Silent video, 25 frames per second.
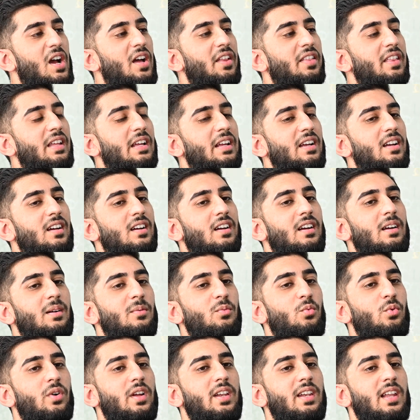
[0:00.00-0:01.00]
think
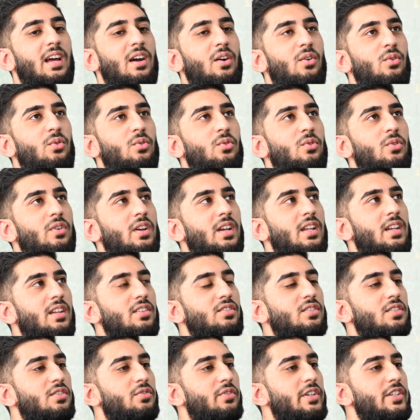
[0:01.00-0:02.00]
we're now in a
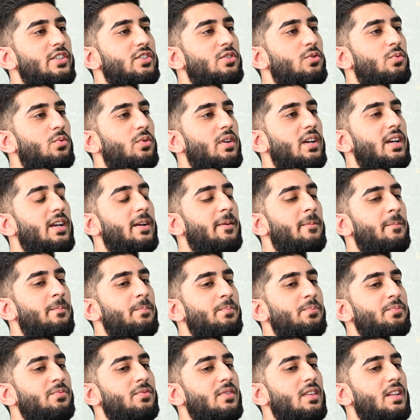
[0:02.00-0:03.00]
generation where,
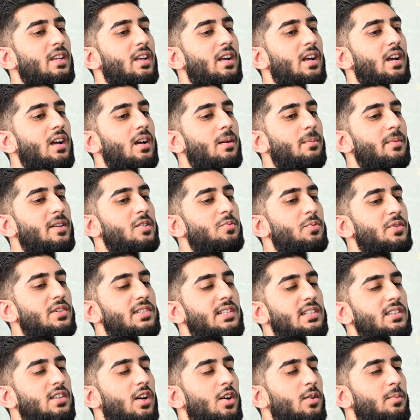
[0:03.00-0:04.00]

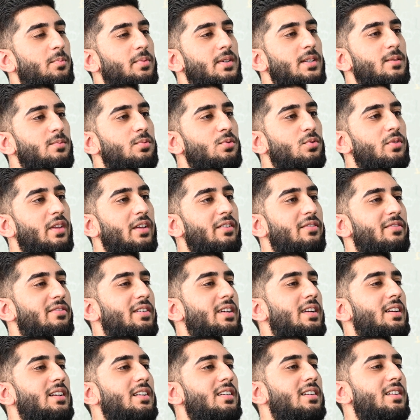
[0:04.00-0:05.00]
especially young people, they
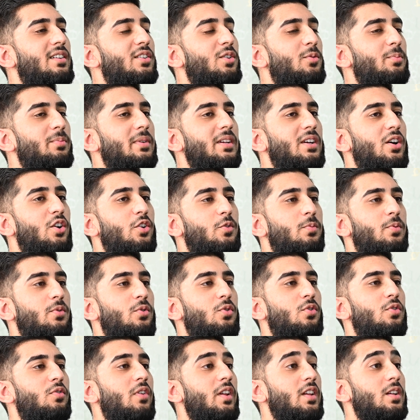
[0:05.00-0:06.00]
think, you know, being an
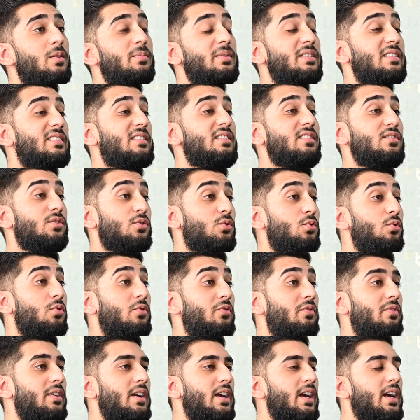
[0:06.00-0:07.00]
entrepreneur, running a business is the cool
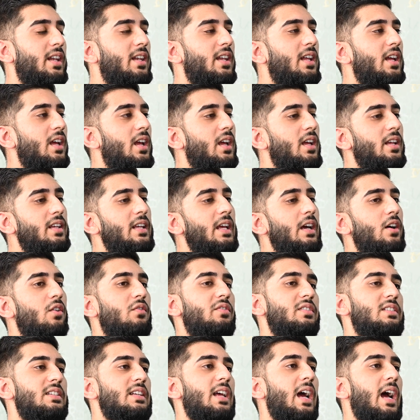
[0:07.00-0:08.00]
thing. And yeah,
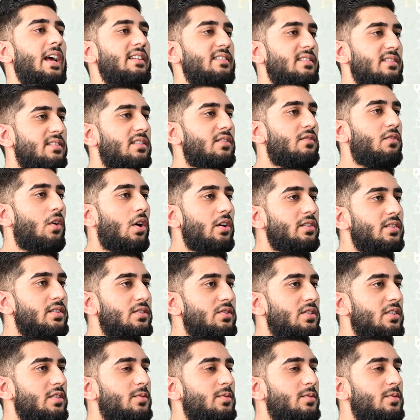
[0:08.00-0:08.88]
obviously it has its advantages,